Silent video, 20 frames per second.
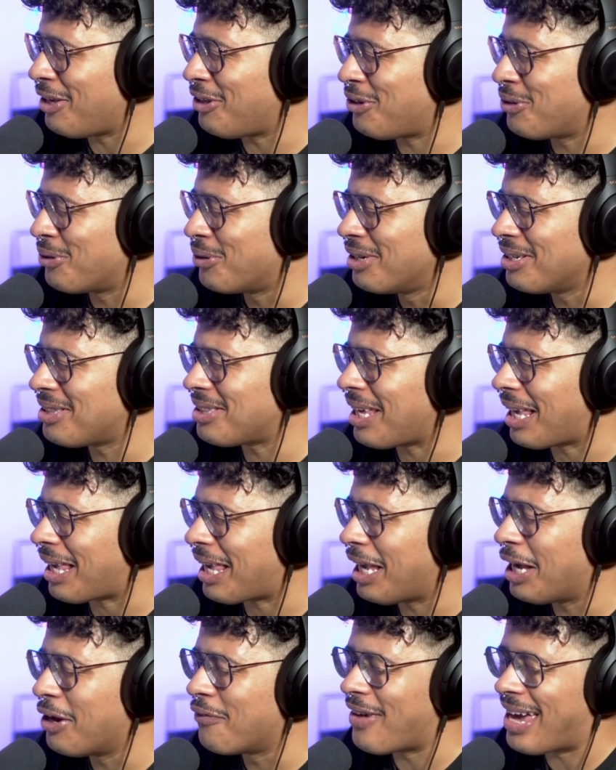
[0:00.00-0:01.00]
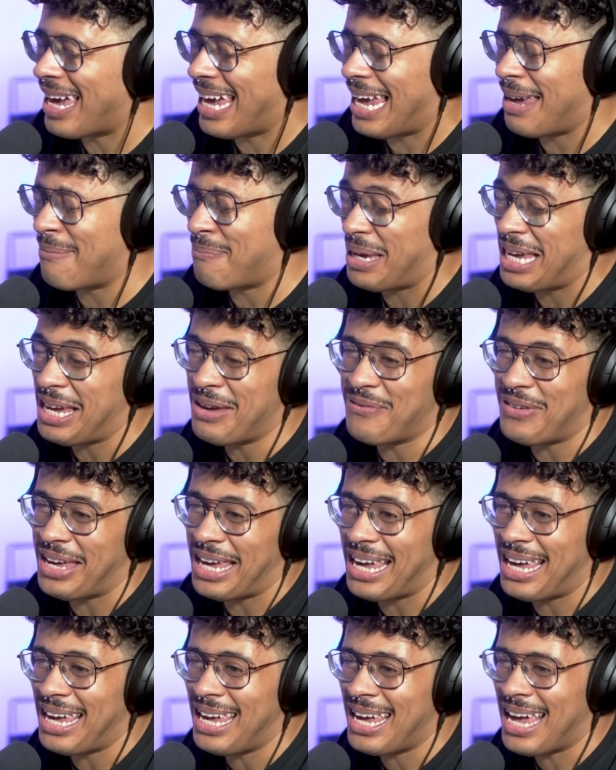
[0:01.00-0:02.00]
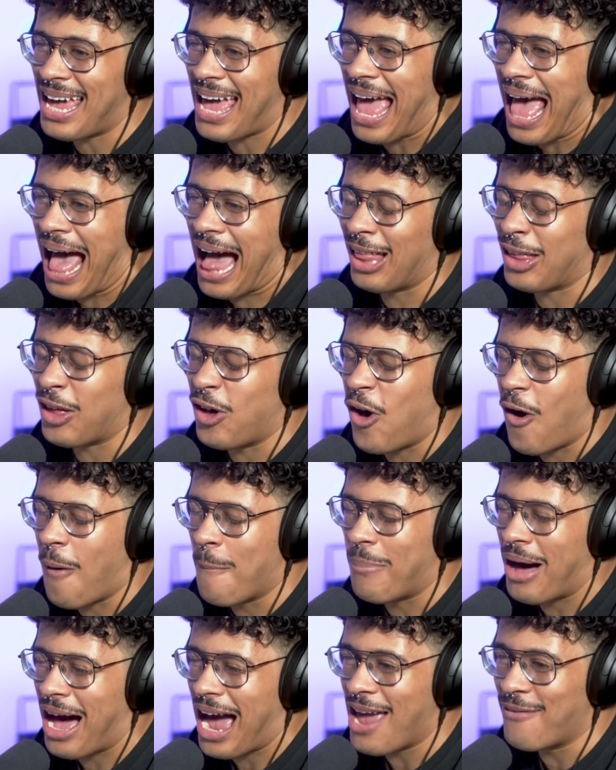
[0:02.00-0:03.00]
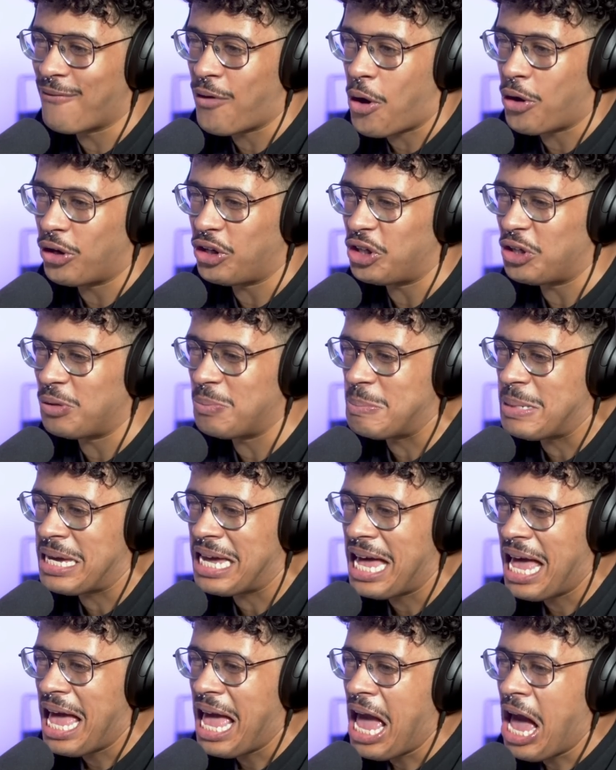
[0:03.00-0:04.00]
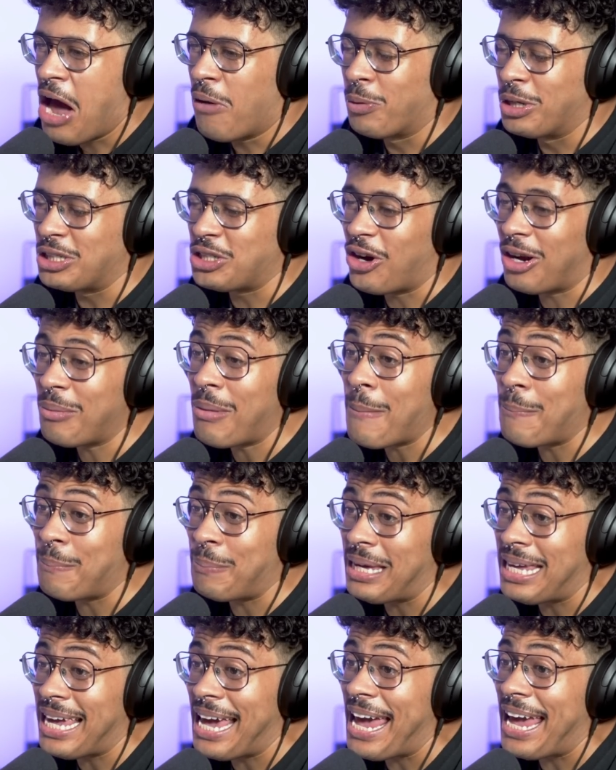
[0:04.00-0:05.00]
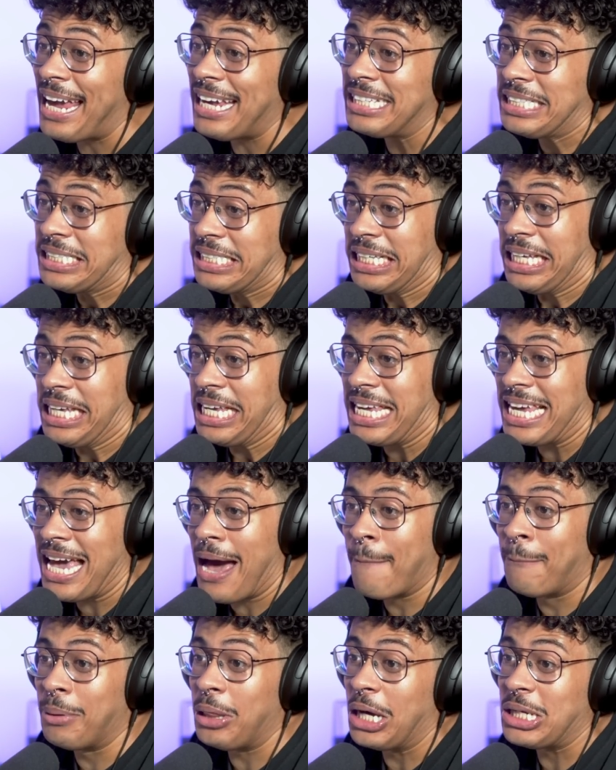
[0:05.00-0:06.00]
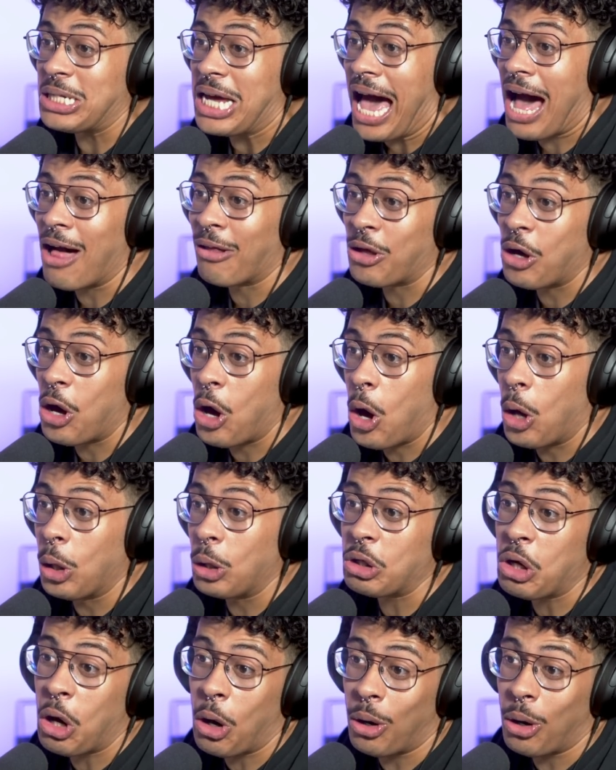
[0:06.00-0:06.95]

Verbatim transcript: you're thinking of ABV, alcohol by volume. We're talking about BAC, blood alcohol